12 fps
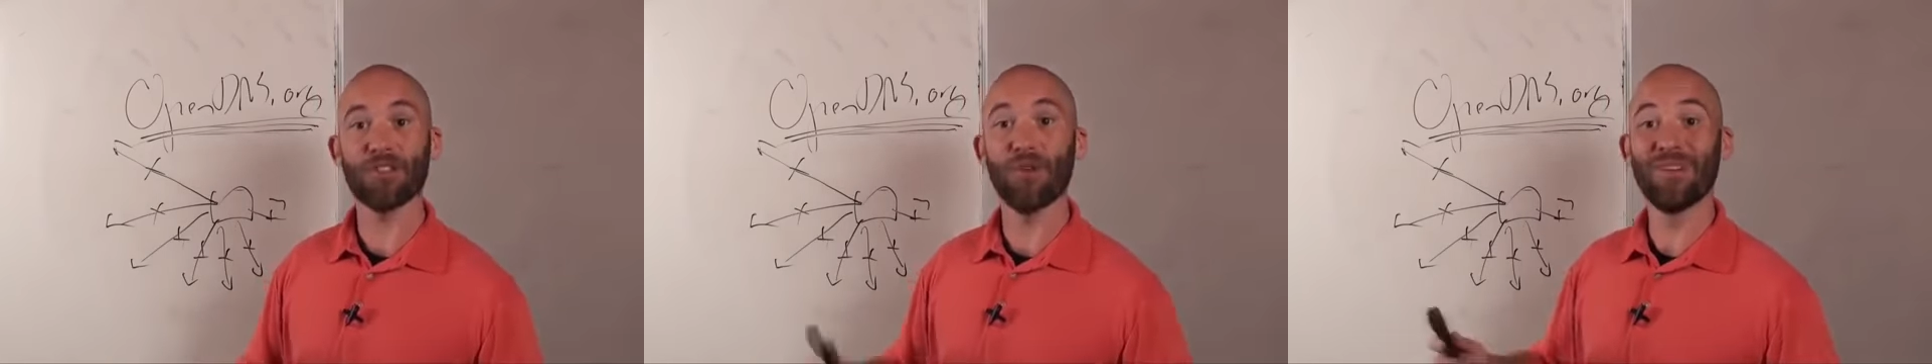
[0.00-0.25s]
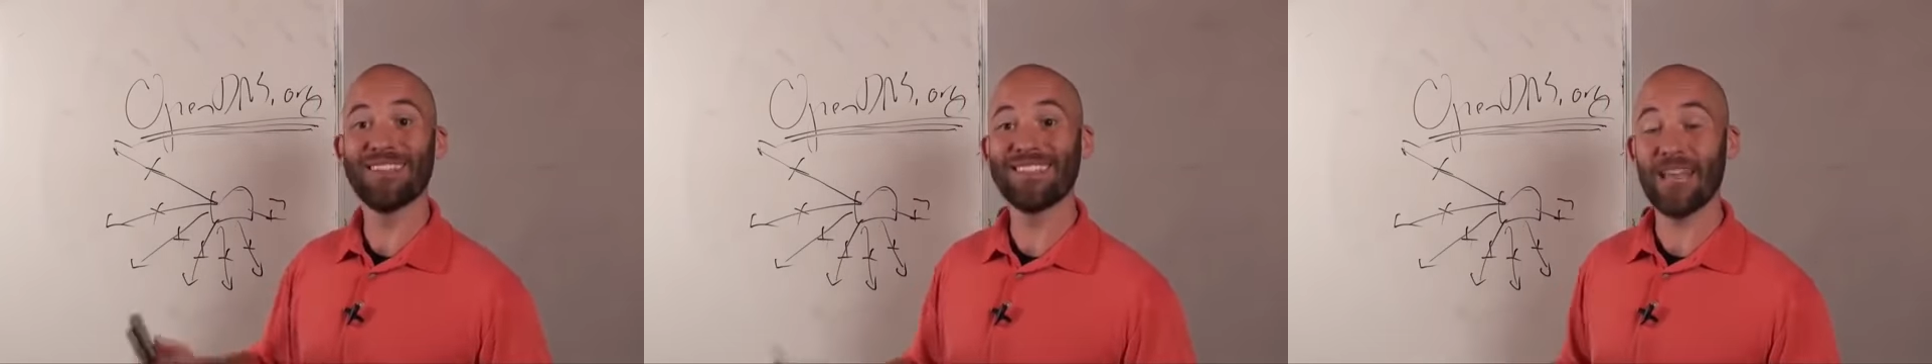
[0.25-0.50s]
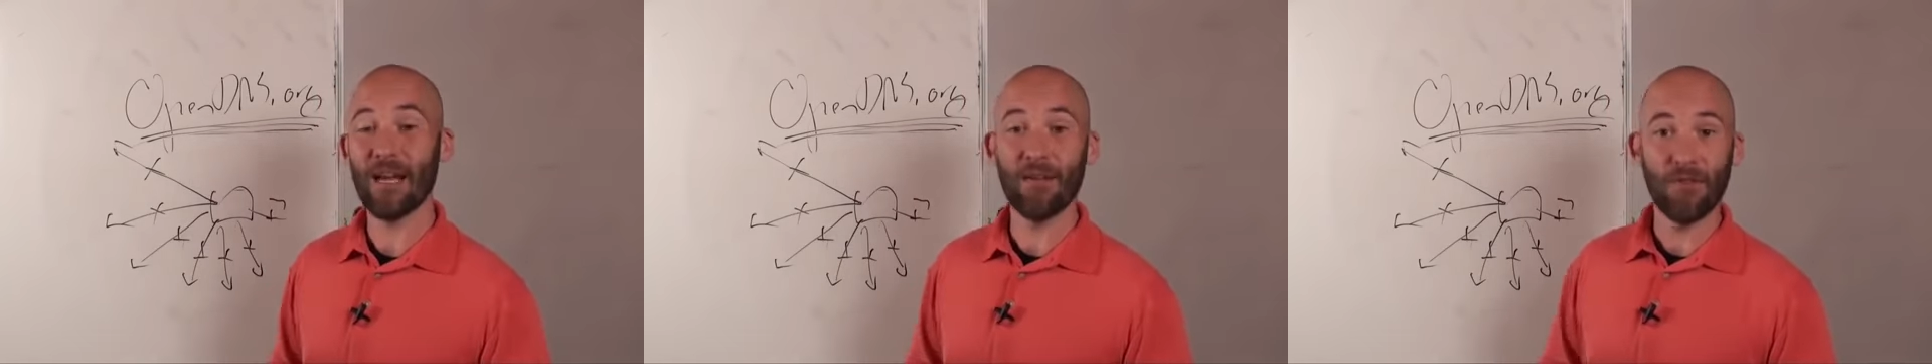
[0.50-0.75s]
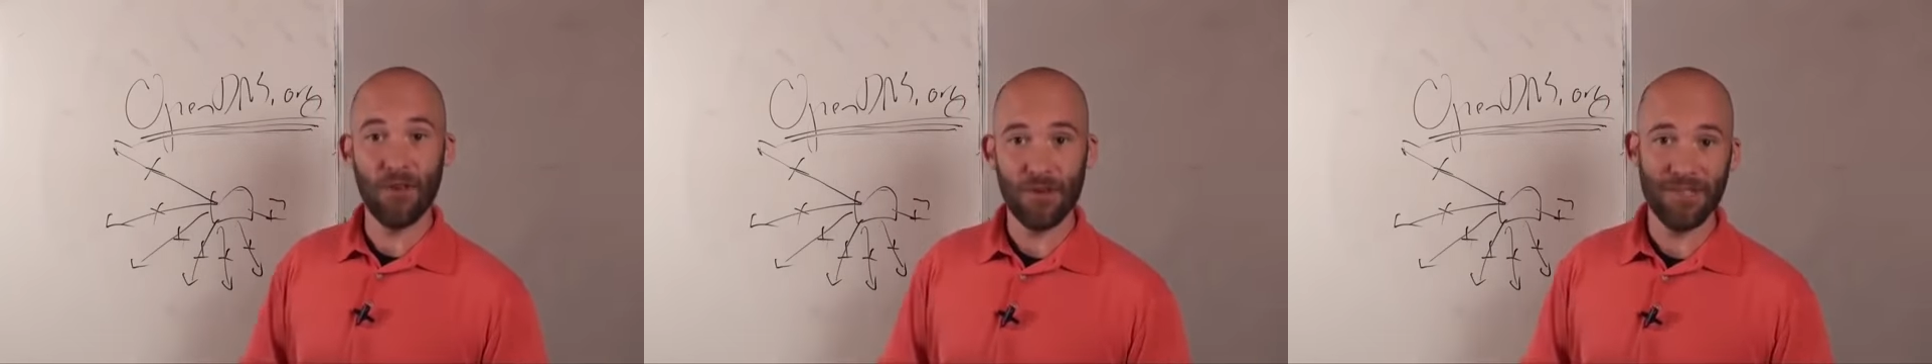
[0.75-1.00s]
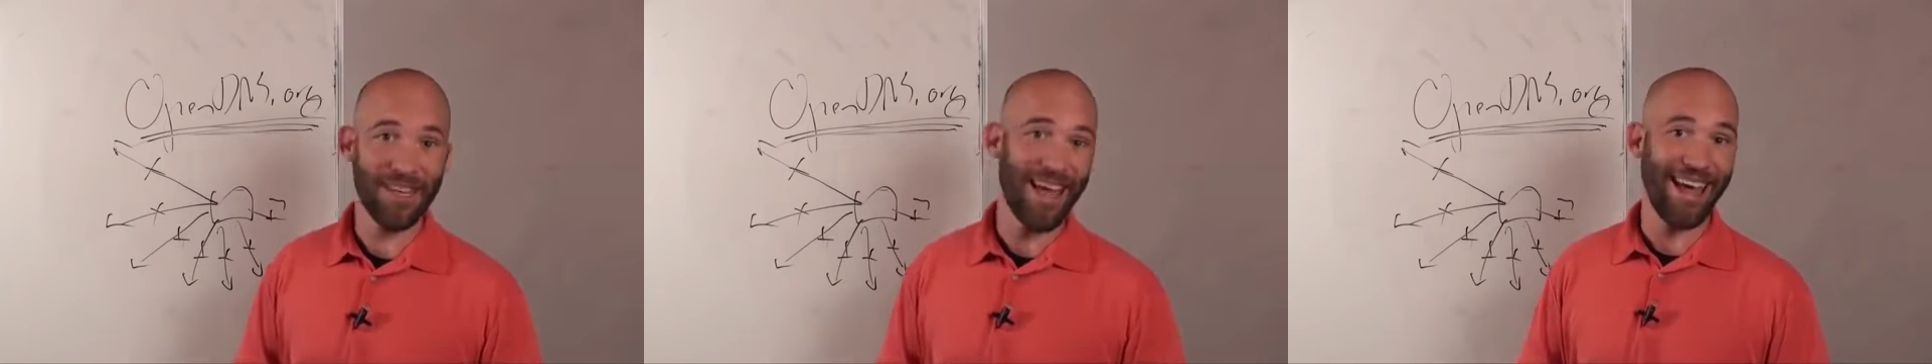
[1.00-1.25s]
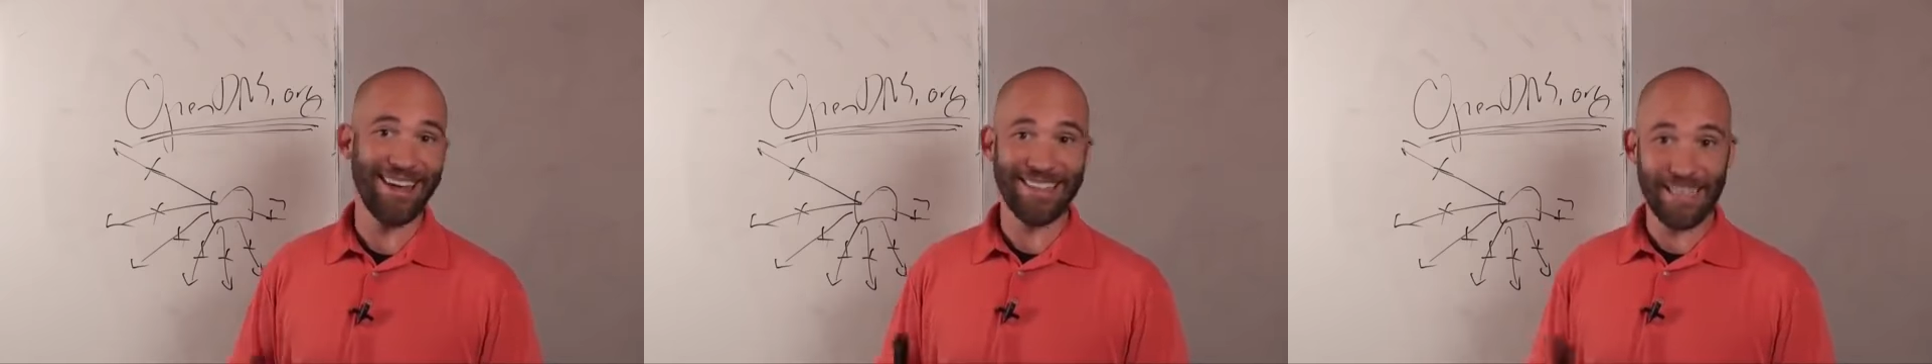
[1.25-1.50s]
So instead of using
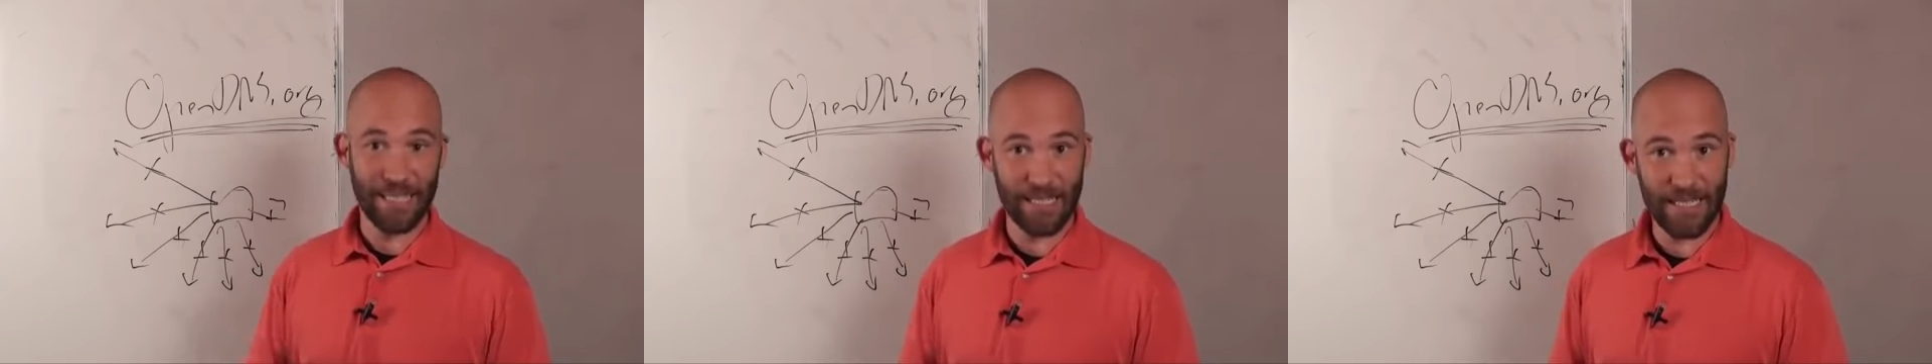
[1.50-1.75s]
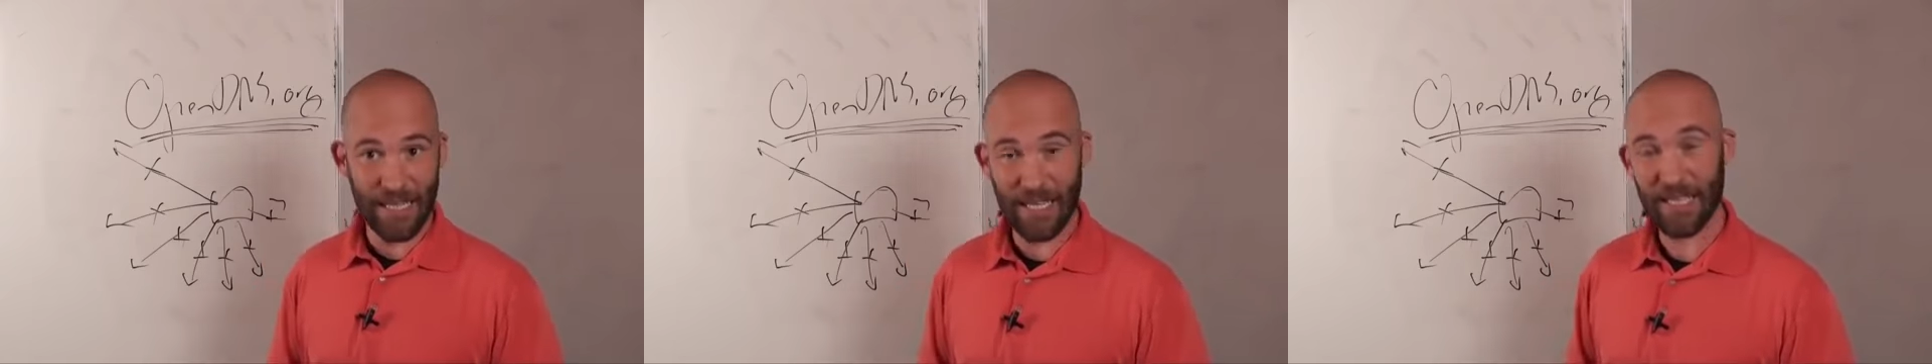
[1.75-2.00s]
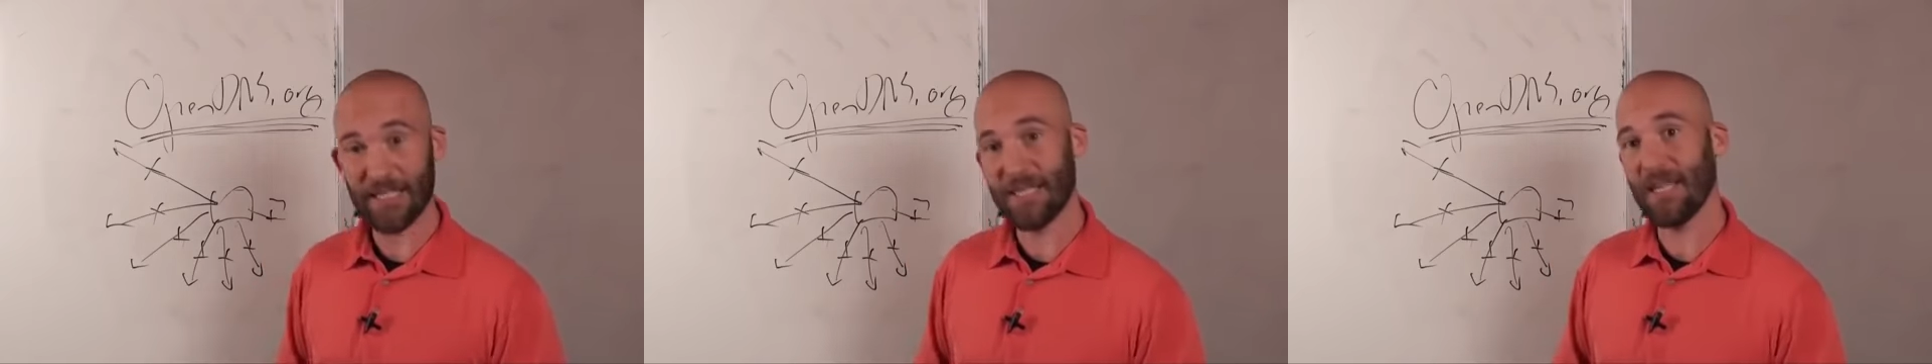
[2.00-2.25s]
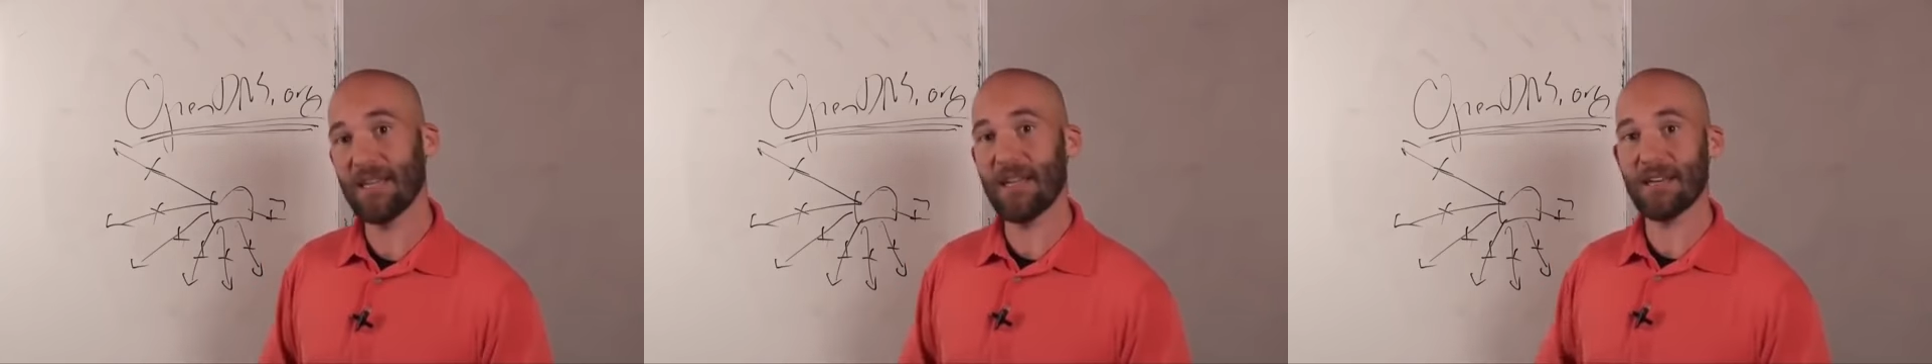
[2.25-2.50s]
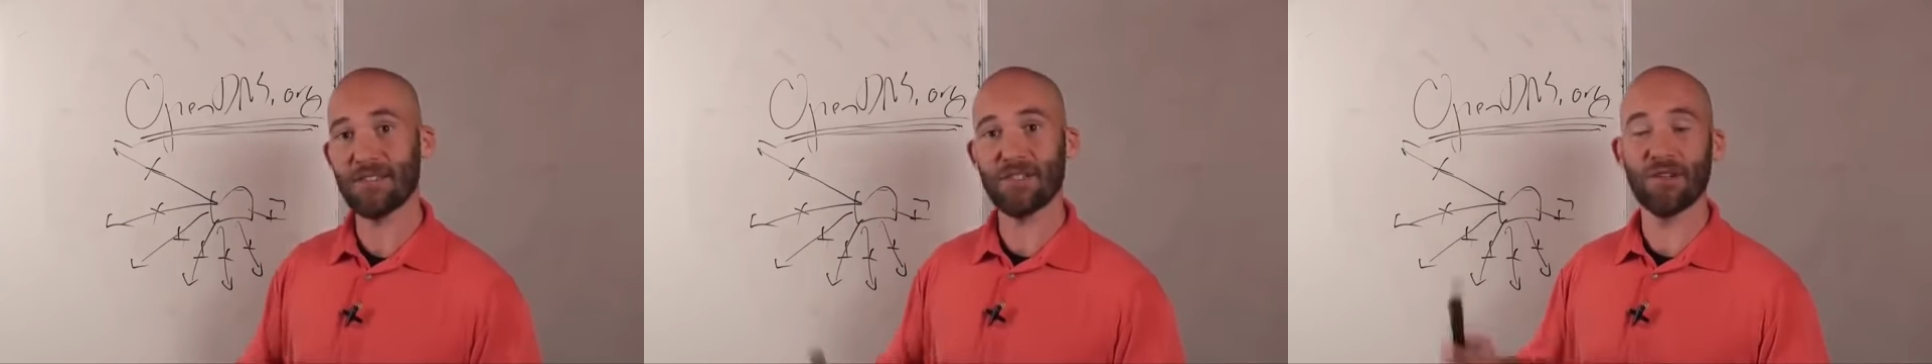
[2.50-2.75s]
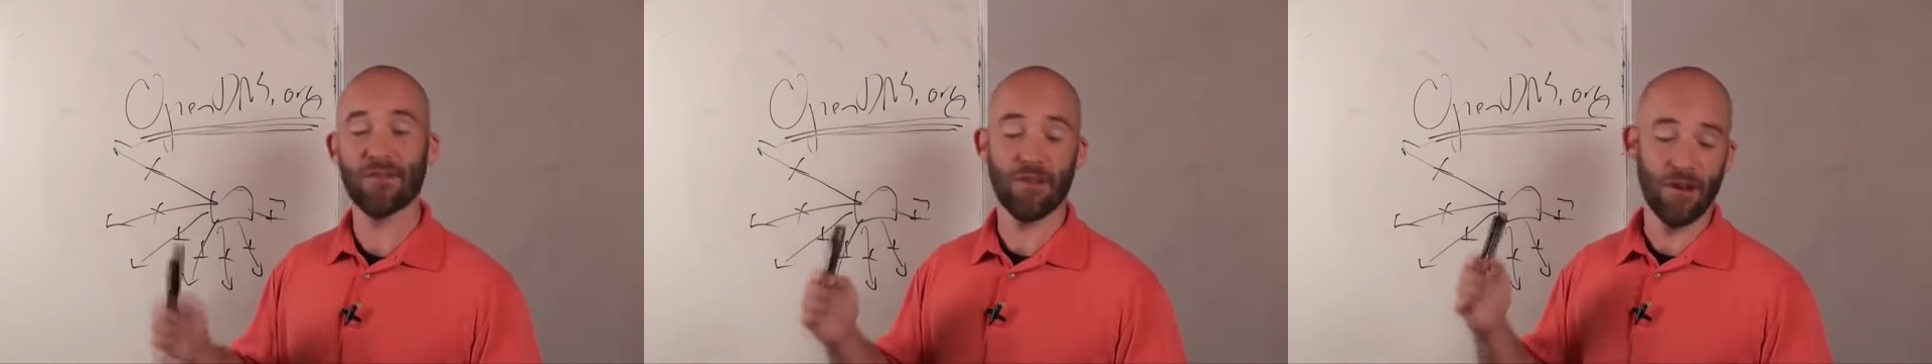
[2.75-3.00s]
AT&T's DNS
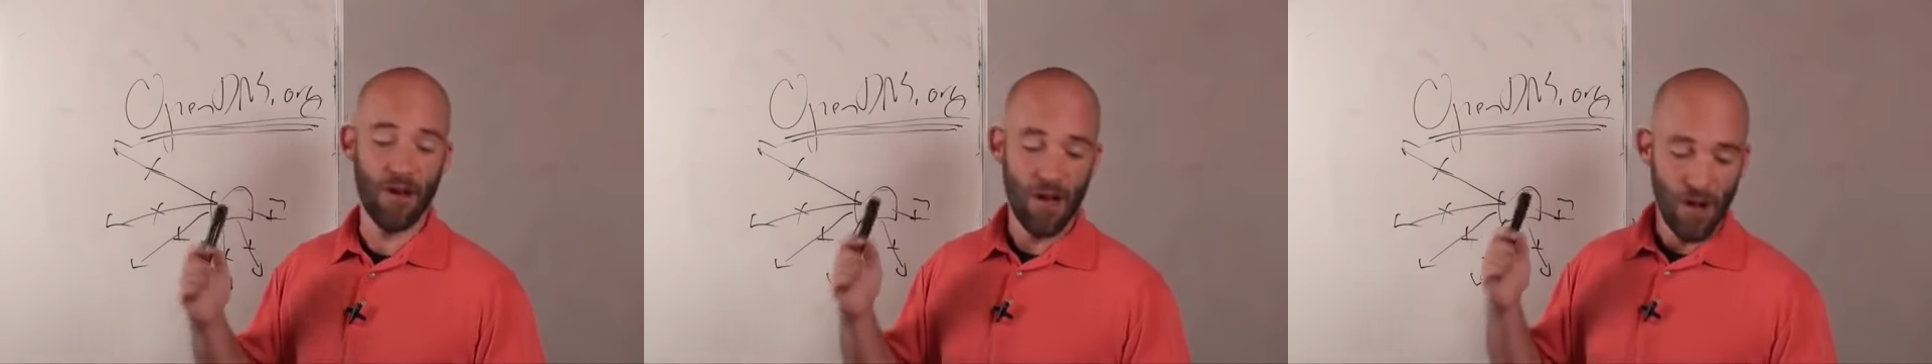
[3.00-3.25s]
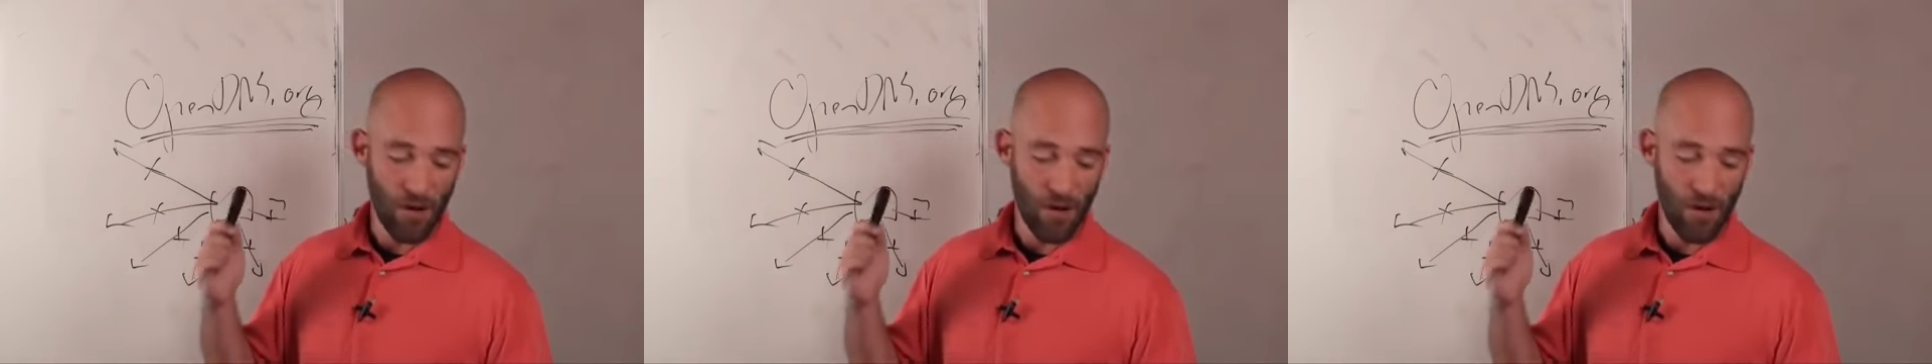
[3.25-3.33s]
server